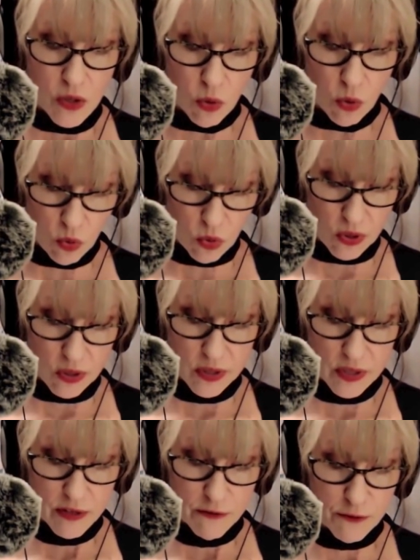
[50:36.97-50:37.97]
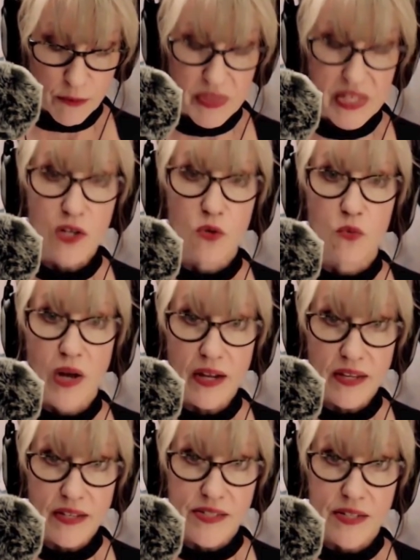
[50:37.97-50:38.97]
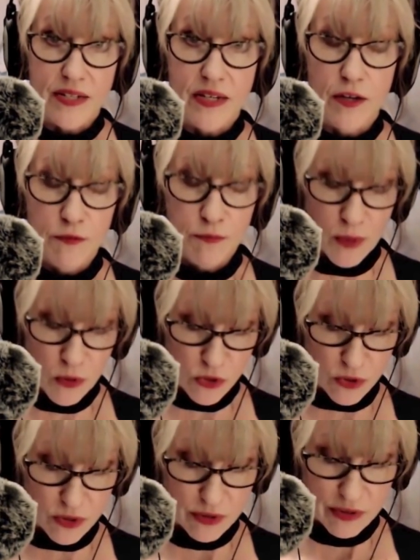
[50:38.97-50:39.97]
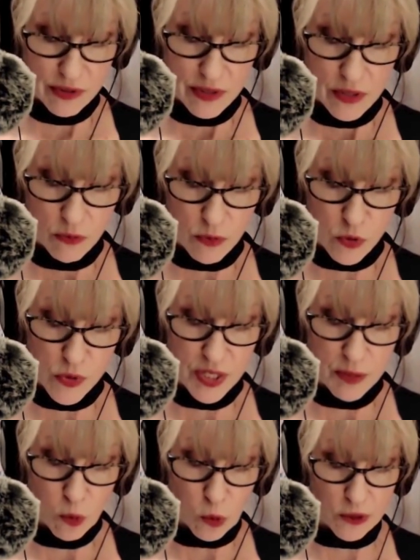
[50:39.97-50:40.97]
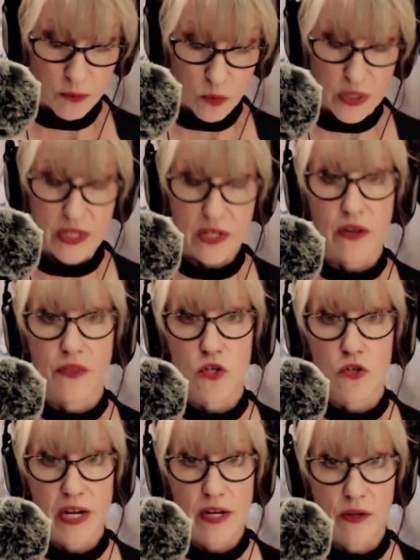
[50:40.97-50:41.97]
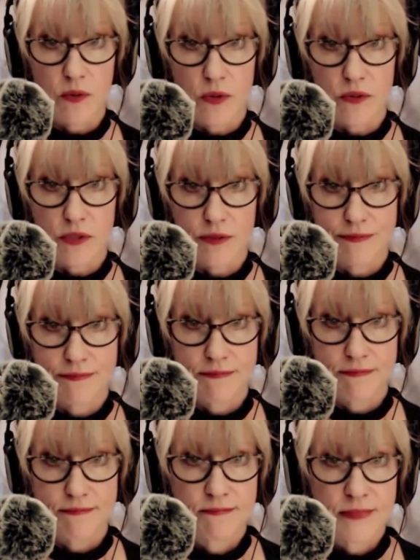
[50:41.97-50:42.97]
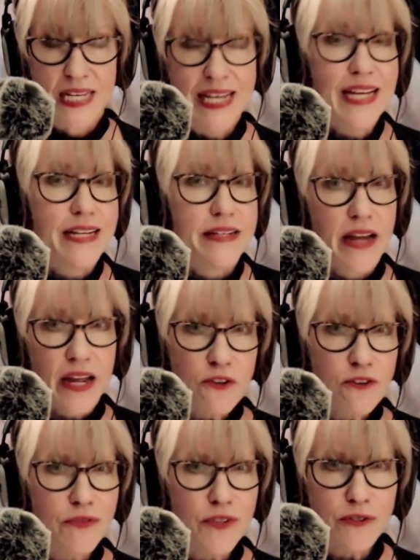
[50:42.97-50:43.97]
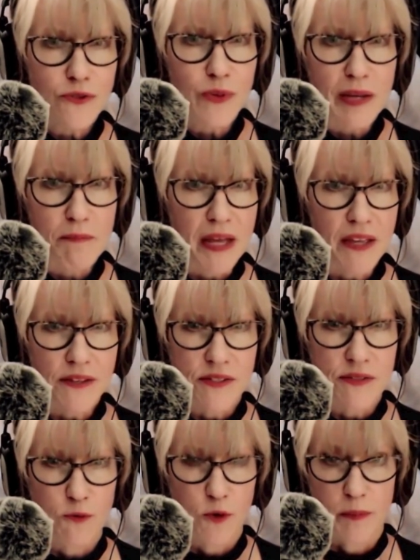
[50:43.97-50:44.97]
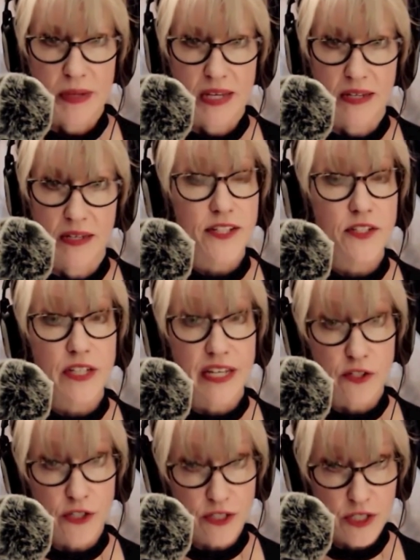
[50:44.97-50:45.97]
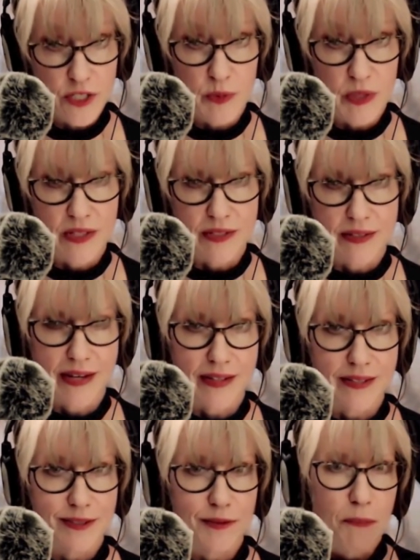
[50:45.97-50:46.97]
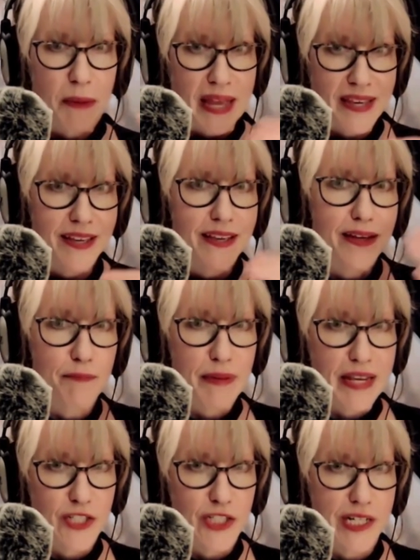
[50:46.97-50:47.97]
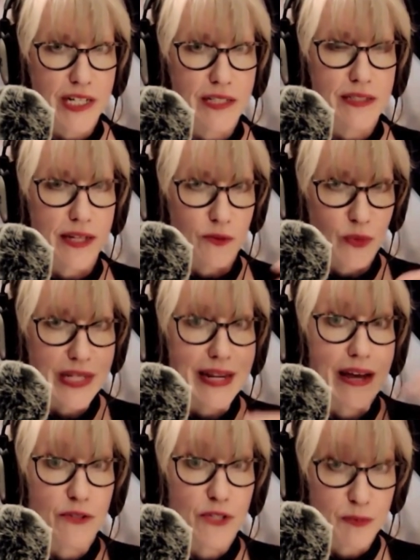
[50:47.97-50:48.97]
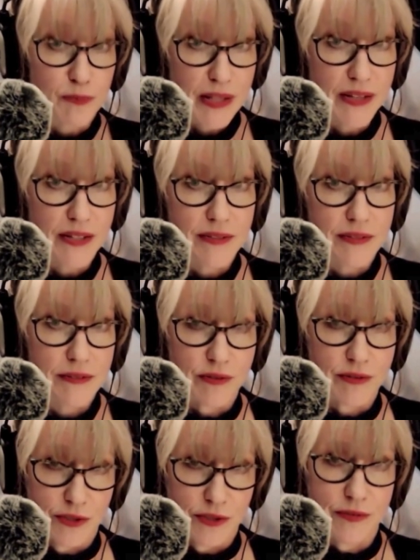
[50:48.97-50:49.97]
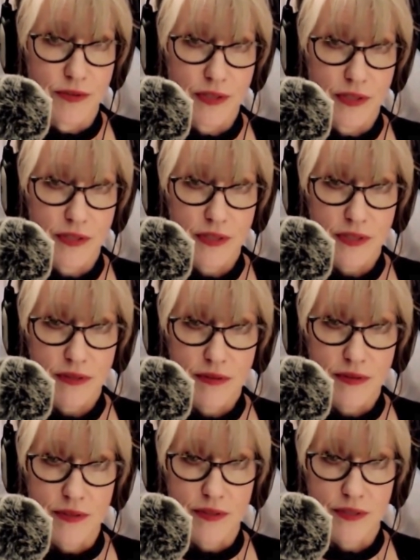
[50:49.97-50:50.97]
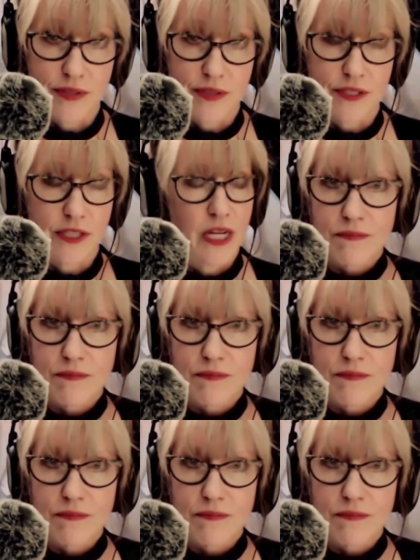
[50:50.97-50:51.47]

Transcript: or from the Iraqi city of Mosul, which was an important point on the trading route. Neither of those rang bells for me. It could just be that, like Peking and Beijing, like we now spell it sort of correctly in English,